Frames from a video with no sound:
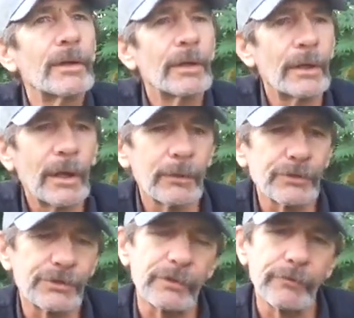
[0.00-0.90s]
I
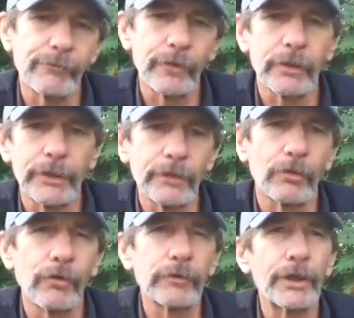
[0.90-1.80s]
was referring
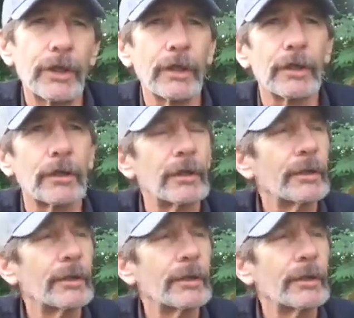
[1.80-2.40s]
over here,